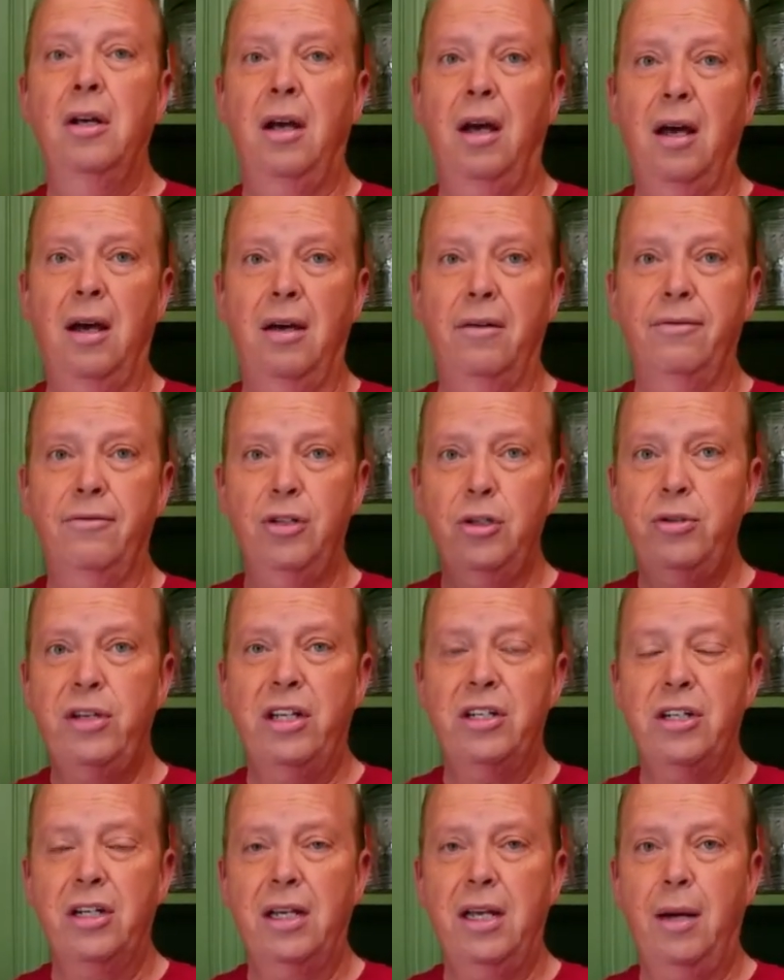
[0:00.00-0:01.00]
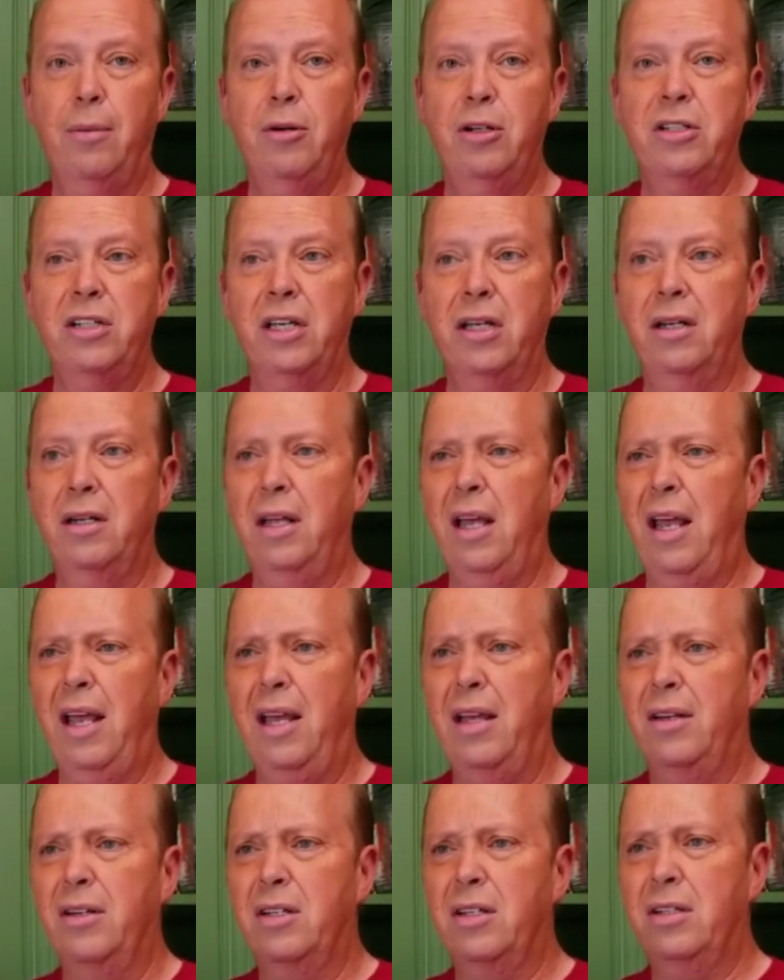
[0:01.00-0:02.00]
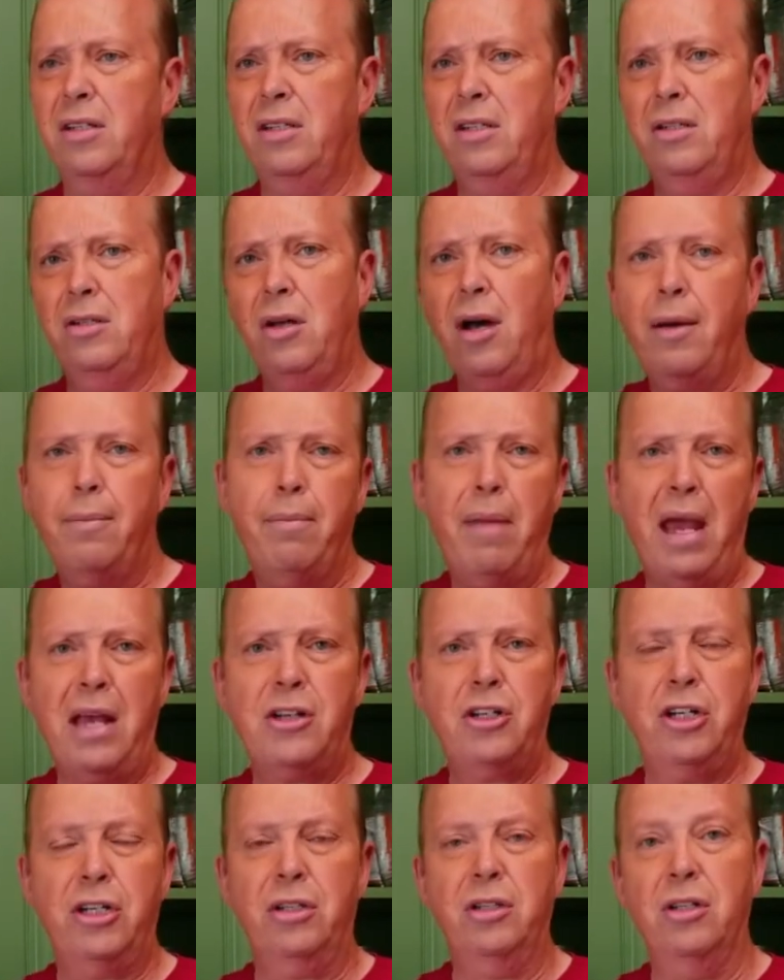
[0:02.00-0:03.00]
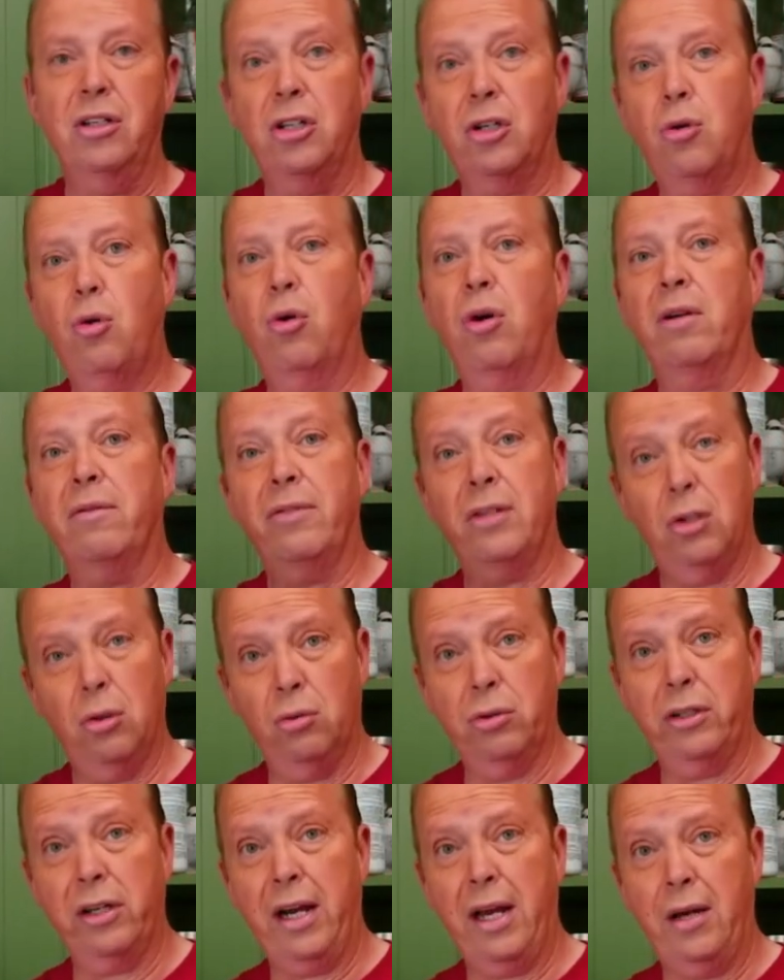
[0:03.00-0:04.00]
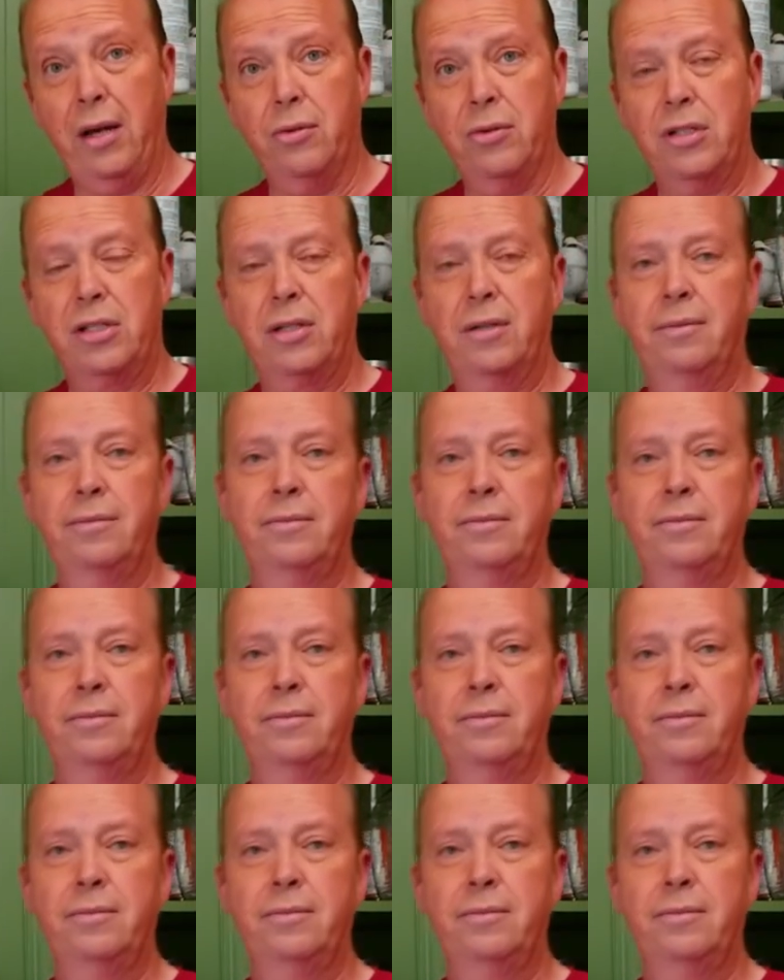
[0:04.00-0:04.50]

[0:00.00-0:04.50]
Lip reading: of new kitchen cupboards in and not matching the decor of an older house.